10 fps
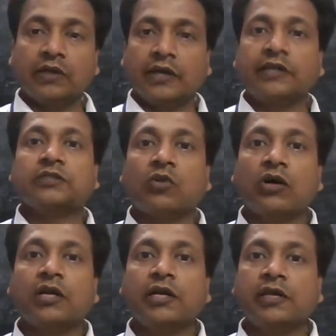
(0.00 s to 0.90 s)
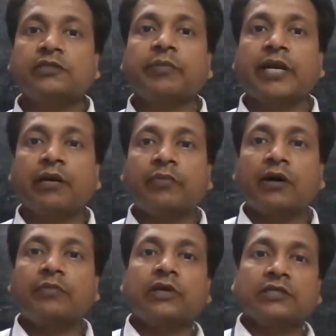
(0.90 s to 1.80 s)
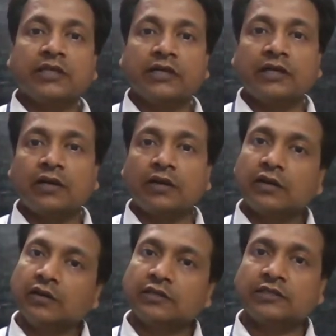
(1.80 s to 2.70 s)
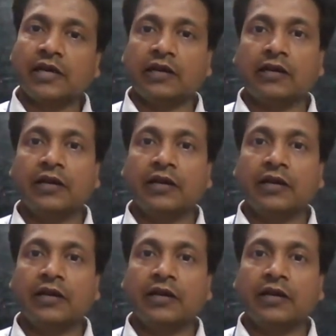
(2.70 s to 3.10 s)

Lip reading: Its body is made up of a single cell,